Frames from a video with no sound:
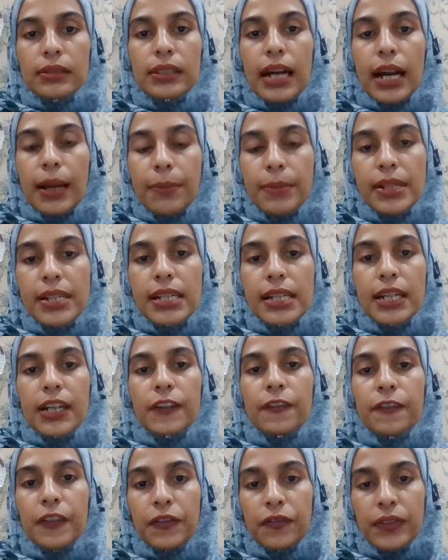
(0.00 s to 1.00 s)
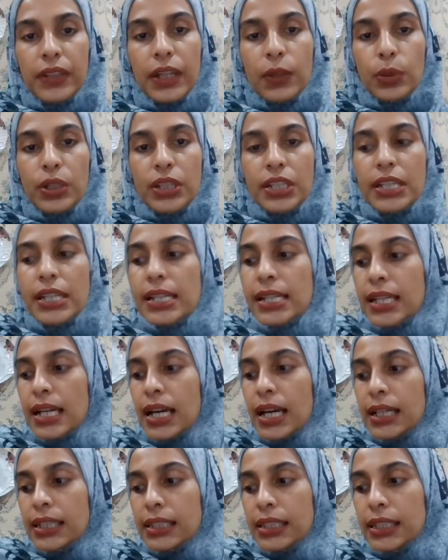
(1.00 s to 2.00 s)
times 15, which is
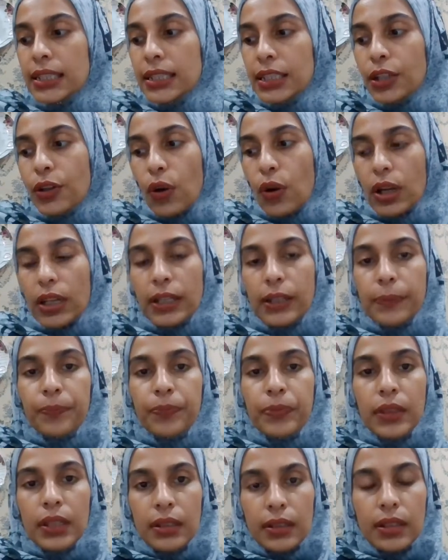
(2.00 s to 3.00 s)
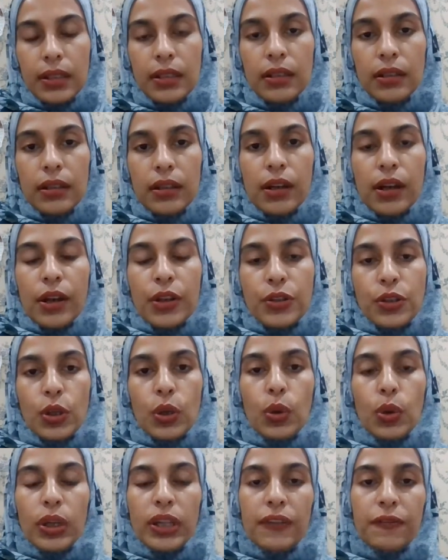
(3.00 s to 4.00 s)
$30. Yeah.
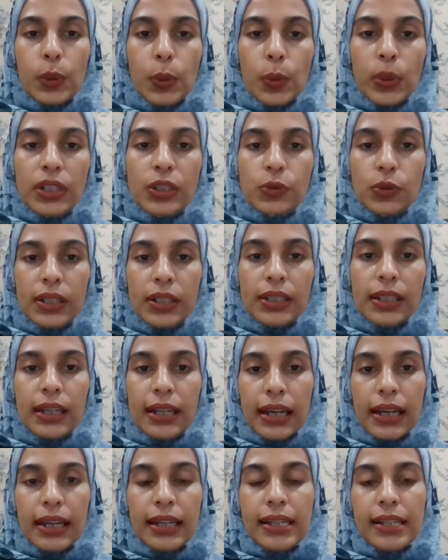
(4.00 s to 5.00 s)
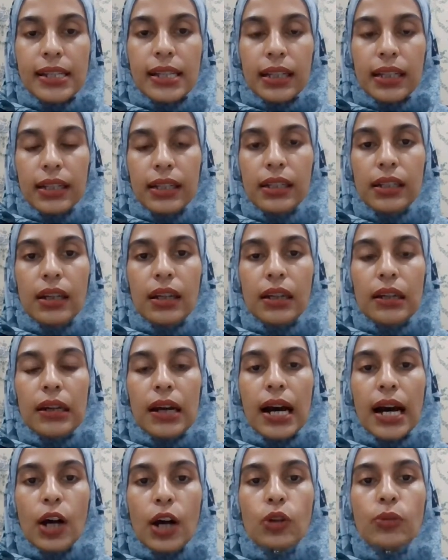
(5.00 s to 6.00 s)
So if you want to analyze, yeah,
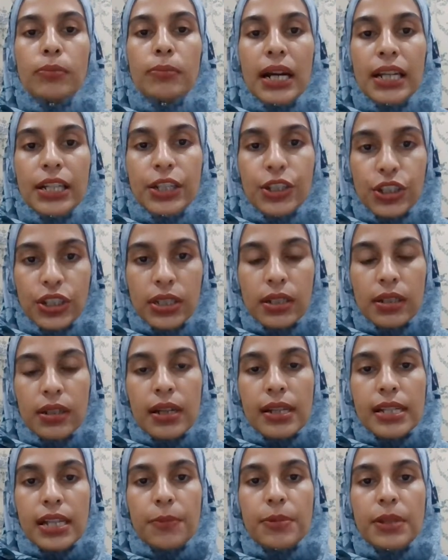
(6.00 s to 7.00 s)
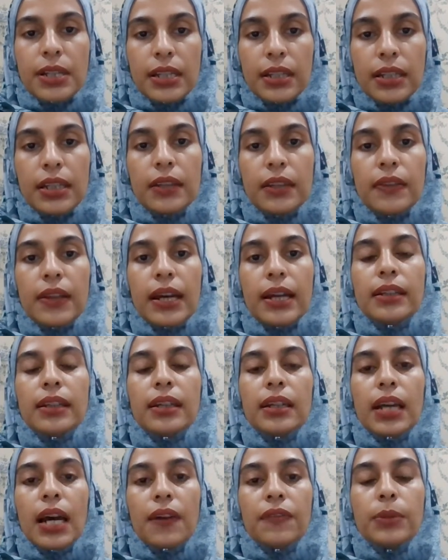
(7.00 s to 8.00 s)
how much subsidy that
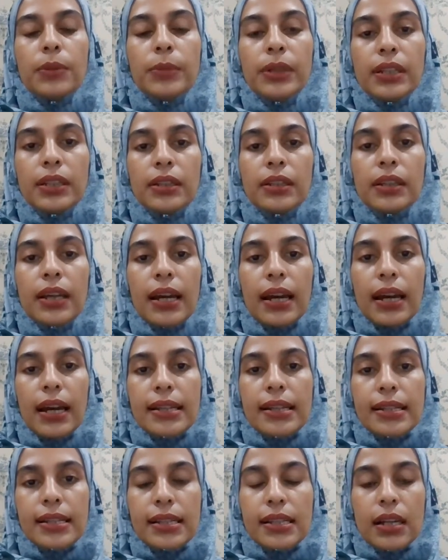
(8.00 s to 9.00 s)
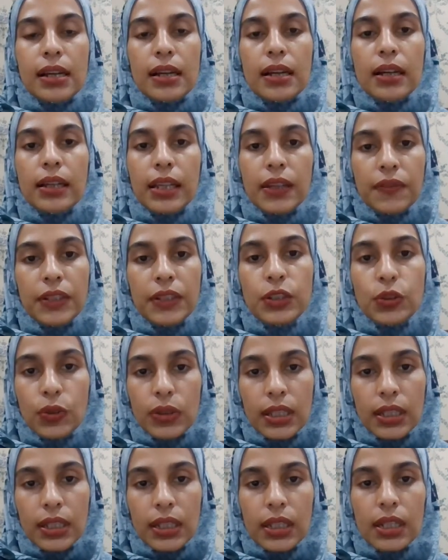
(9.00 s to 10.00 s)
government has given to
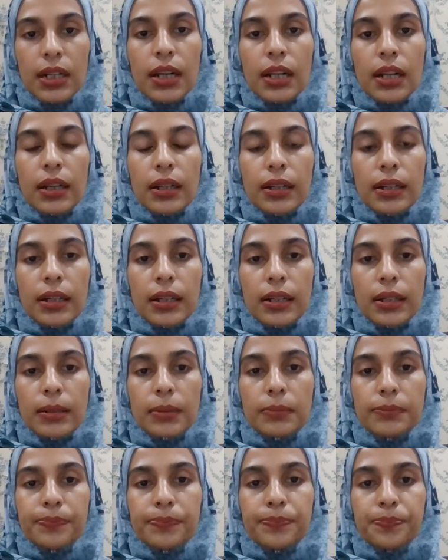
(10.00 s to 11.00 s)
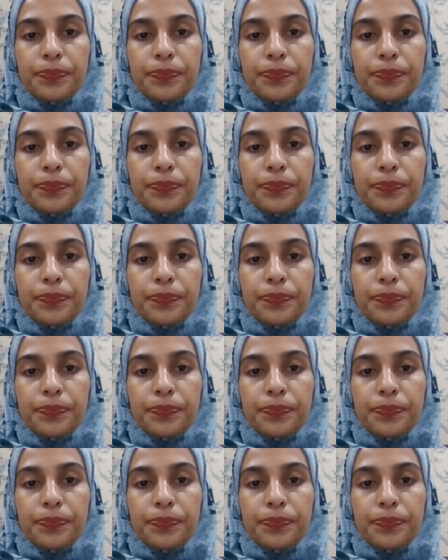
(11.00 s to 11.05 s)
um,